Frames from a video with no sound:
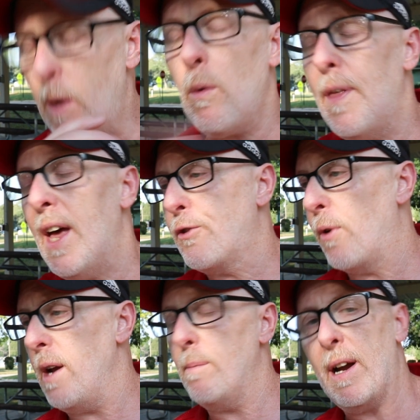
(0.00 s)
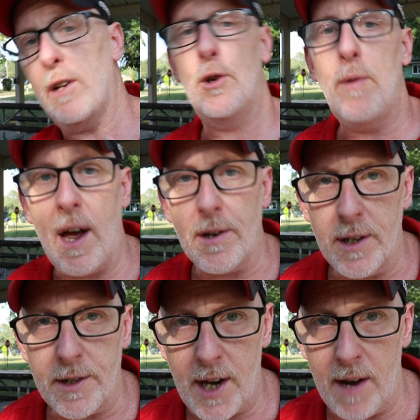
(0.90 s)
Well, that's right, back in
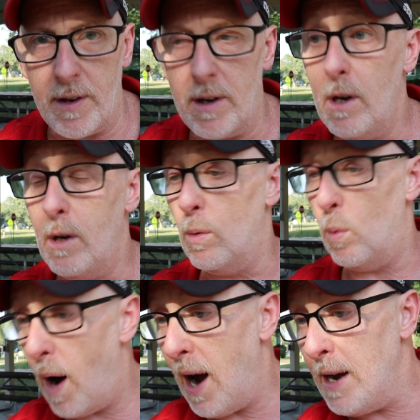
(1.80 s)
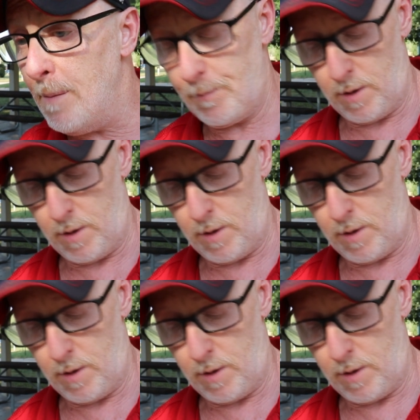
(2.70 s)
2007. Why?